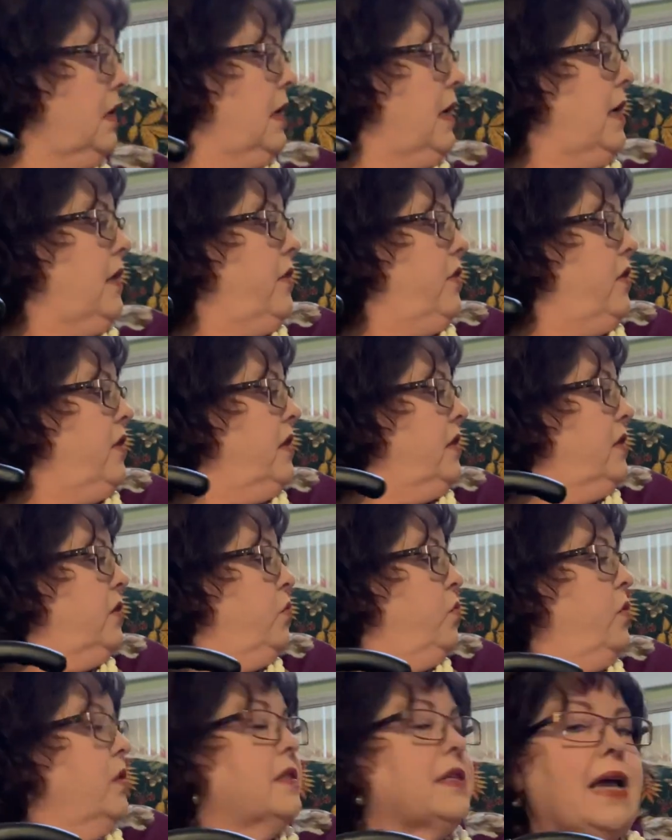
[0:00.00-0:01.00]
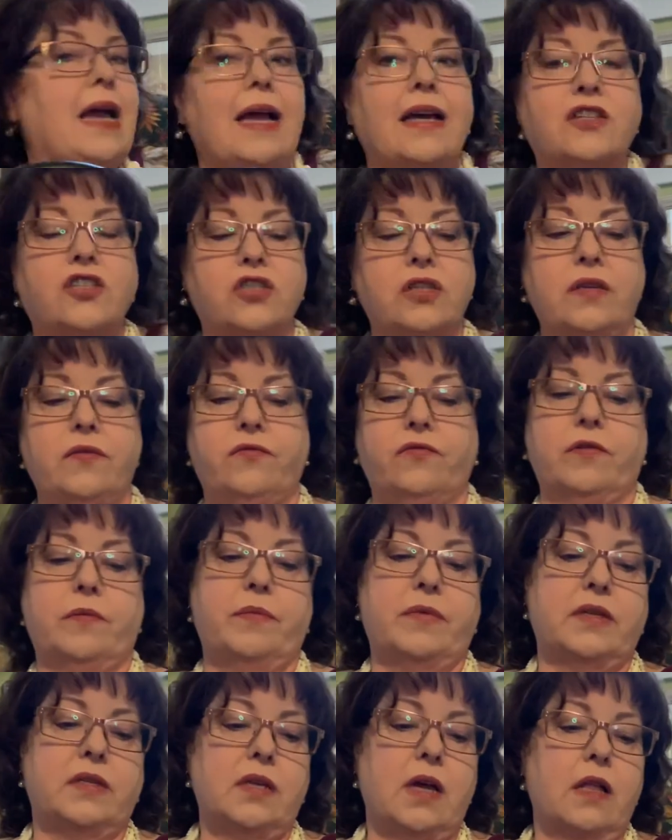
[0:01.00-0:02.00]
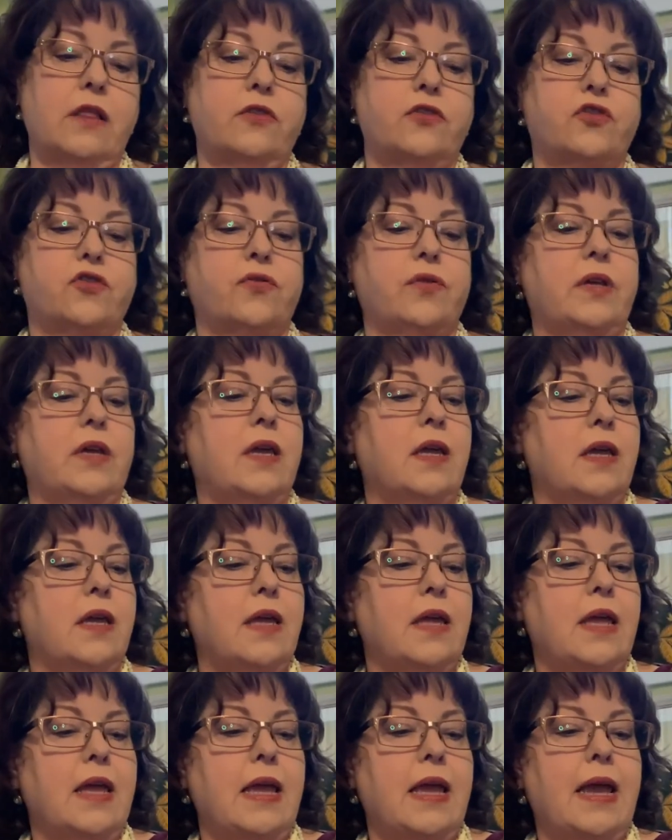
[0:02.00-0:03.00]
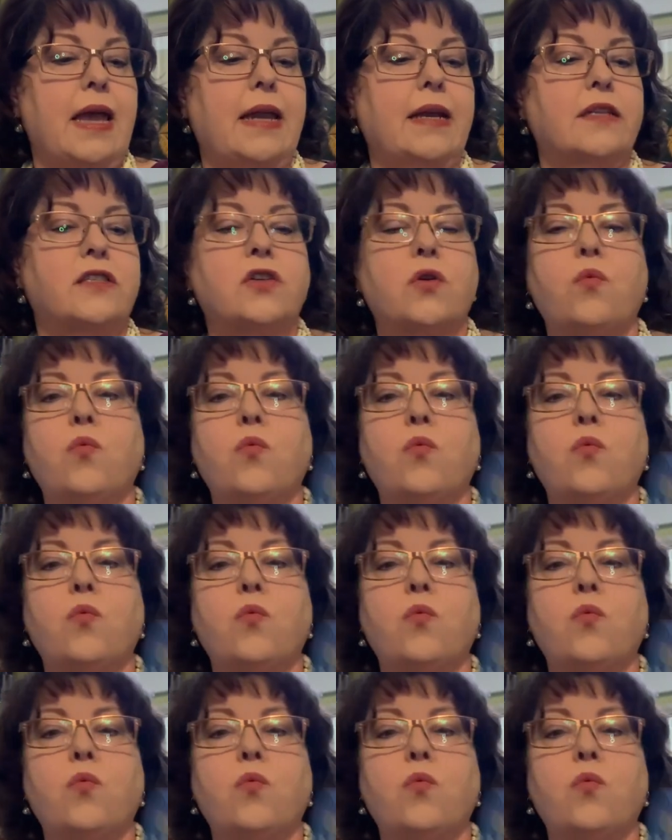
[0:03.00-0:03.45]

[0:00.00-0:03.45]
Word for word: and this was actually from the Dollar Tree, and it's a